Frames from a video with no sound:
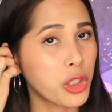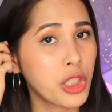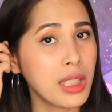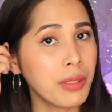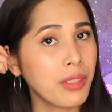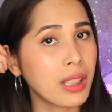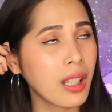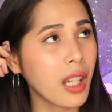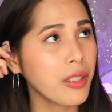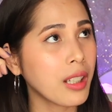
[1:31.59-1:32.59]
the Chi flat
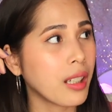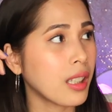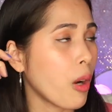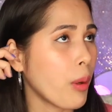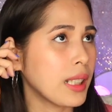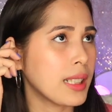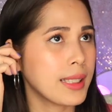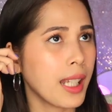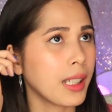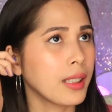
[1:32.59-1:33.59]
iron and that one
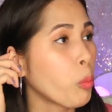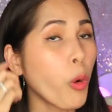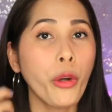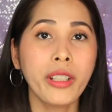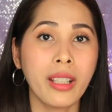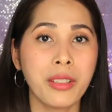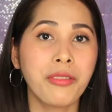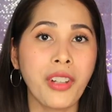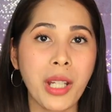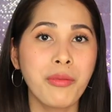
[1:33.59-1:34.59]
is like more than
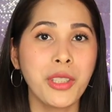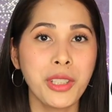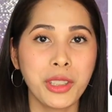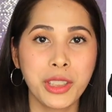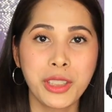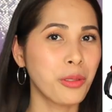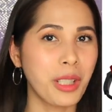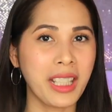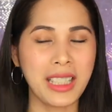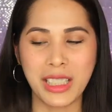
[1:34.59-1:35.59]
5 years
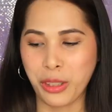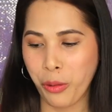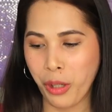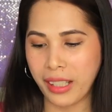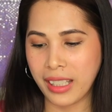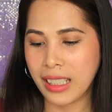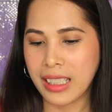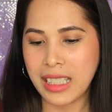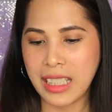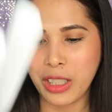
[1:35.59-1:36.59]
already. So I think I
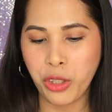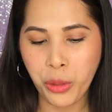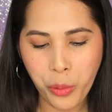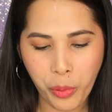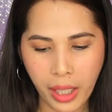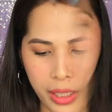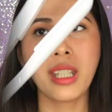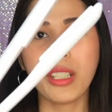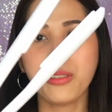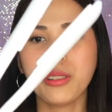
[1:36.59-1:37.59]
need a new one.
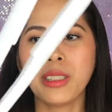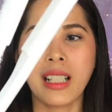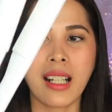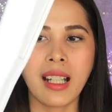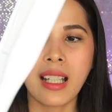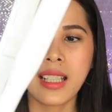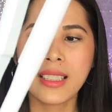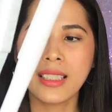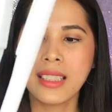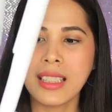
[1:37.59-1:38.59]
There you go
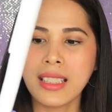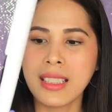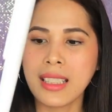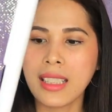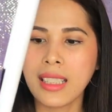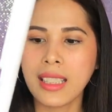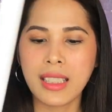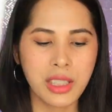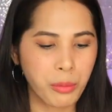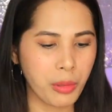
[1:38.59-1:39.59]
guys. This
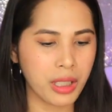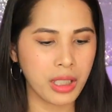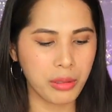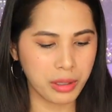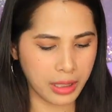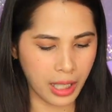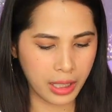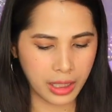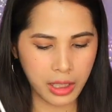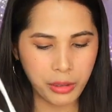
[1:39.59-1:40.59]
is what it looks
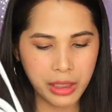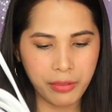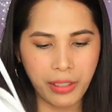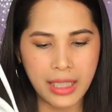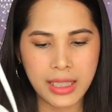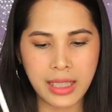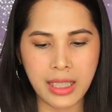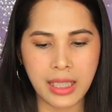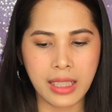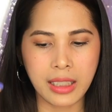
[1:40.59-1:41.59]
like. It looks
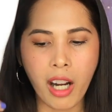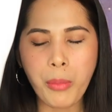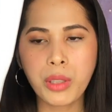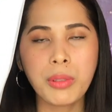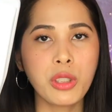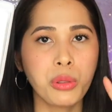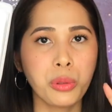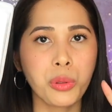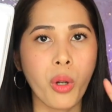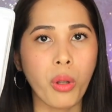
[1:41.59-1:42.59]
fancy. It comes with
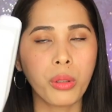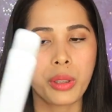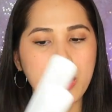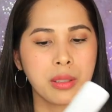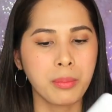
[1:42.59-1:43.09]
two colors.